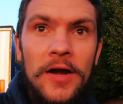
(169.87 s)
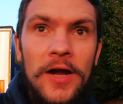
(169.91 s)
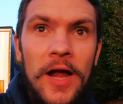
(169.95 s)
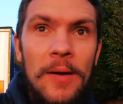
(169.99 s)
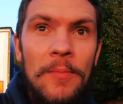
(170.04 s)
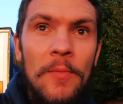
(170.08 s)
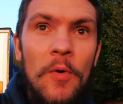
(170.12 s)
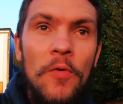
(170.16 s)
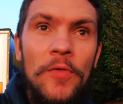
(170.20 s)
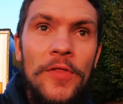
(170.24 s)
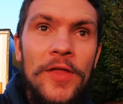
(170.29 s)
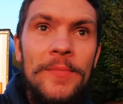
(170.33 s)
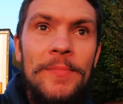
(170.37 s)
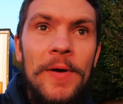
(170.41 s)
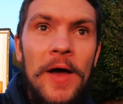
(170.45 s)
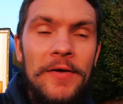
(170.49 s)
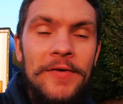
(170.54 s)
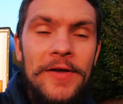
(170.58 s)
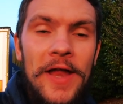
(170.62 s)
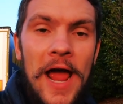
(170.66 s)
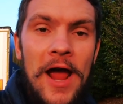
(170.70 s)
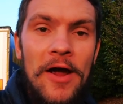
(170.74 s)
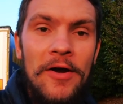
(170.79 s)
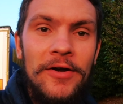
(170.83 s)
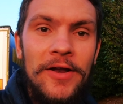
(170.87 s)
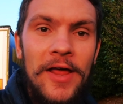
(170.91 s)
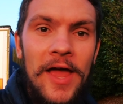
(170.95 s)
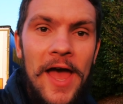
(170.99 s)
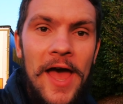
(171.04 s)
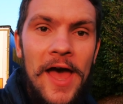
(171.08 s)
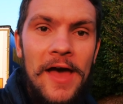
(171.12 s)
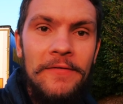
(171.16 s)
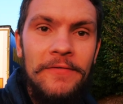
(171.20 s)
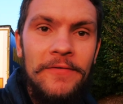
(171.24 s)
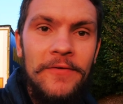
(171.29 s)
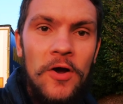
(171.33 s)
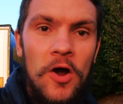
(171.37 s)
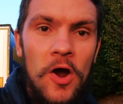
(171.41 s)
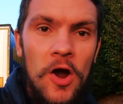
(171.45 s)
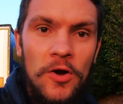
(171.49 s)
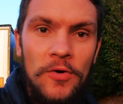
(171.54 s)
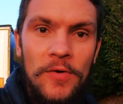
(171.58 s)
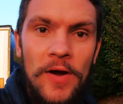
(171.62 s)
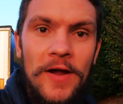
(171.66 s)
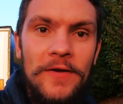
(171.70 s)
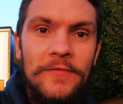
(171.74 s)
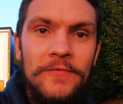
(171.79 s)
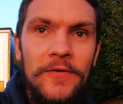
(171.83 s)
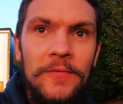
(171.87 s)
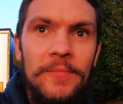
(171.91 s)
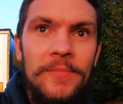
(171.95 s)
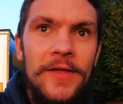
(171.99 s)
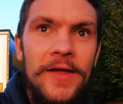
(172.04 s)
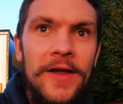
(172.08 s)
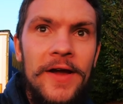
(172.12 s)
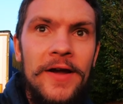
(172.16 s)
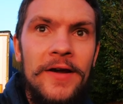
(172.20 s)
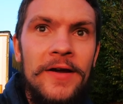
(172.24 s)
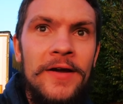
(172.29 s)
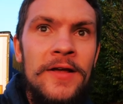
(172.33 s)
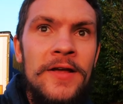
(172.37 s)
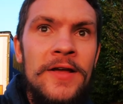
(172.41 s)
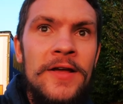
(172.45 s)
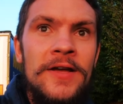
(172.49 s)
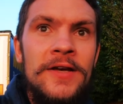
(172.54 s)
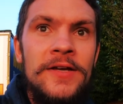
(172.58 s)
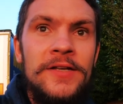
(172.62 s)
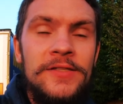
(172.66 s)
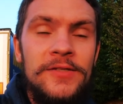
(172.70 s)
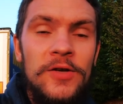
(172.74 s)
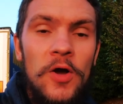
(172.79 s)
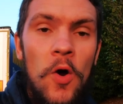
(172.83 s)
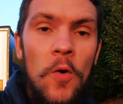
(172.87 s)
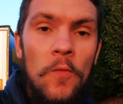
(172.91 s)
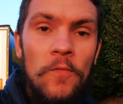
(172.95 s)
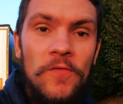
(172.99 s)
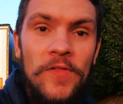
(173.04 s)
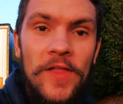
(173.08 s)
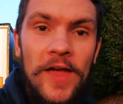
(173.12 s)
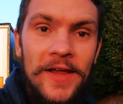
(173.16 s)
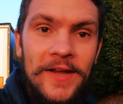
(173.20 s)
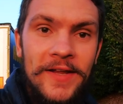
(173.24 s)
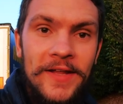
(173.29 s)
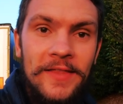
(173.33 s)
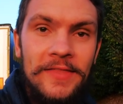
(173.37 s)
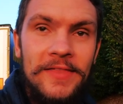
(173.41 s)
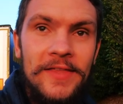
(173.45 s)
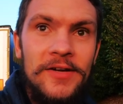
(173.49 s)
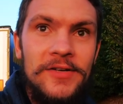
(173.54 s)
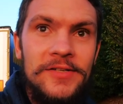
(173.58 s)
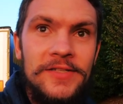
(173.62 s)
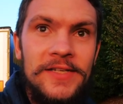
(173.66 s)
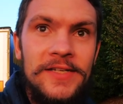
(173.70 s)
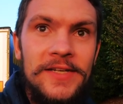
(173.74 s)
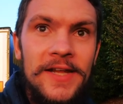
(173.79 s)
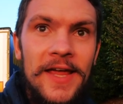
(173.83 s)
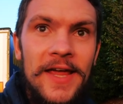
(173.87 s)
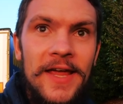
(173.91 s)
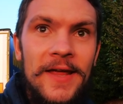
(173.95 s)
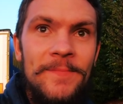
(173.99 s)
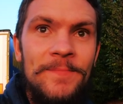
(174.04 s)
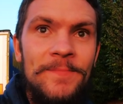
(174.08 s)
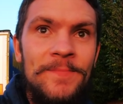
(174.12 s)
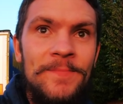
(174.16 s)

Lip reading: I'm only about an hour and a half car ride from there, so hopefully I can get there today.